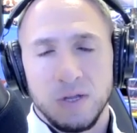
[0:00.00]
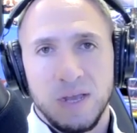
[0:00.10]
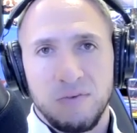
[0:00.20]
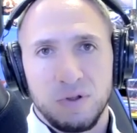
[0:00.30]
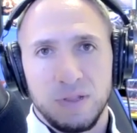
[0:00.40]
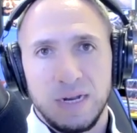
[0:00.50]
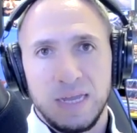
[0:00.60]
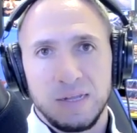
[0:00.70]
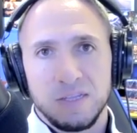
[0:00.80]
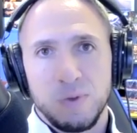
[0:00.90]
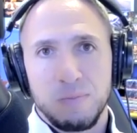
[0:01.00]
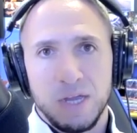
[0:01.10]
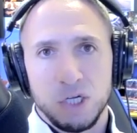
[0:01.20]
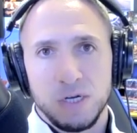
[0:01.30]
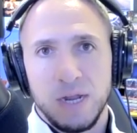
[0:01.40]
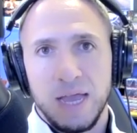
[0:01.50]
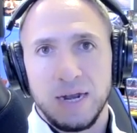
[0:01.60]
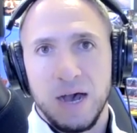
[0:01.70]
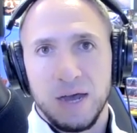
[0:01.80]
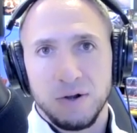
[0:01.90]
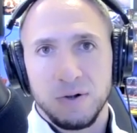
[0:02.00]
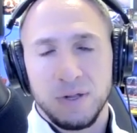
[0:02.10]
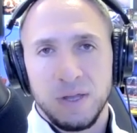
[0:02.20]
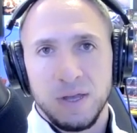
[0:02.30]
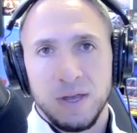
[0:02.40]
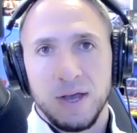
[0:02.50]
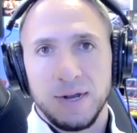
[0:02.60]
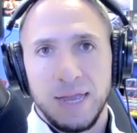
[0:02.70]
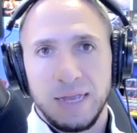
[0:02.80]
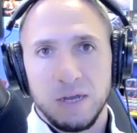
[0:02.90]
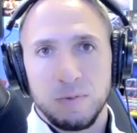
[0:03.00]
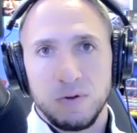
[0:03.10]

Definitely needed to be mentioned and honored on AEW